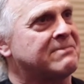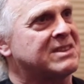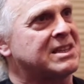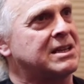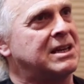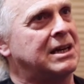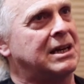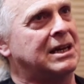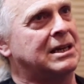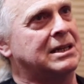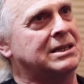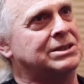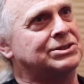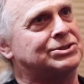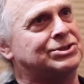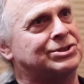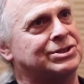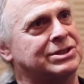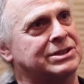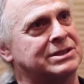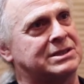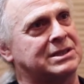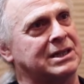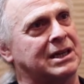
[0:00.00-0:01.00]
And
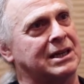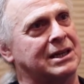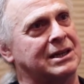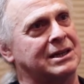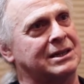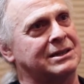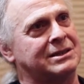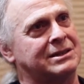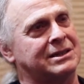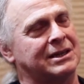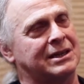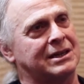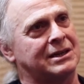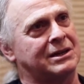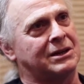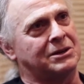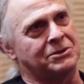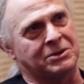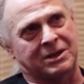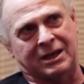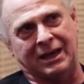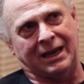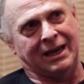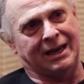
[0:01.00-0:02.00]
she said,
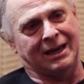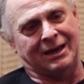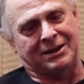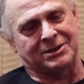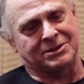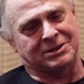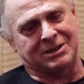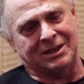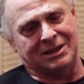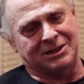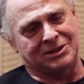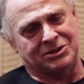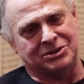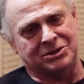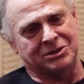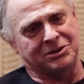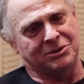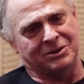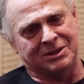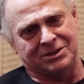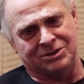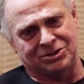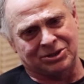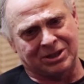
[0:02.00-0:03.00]
"Okay, I'll teach you,"
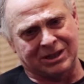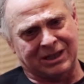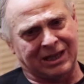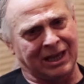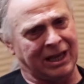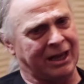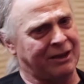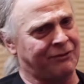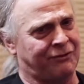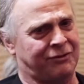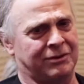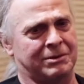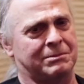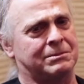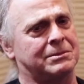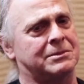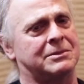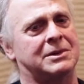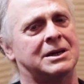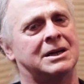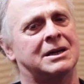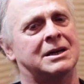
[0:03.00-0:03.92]
and she gave him